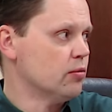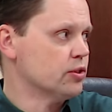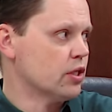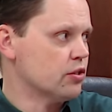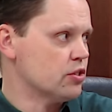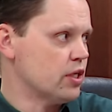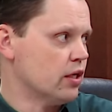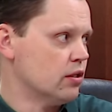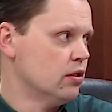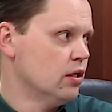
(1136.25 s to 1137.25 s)
able to
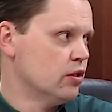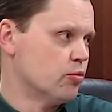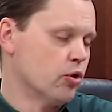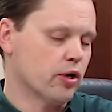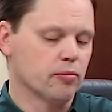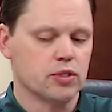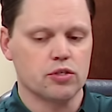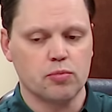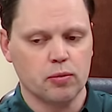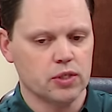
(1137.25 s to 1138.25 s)
understand the program because
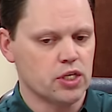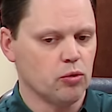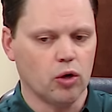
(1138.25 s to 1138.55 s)
there's people that say,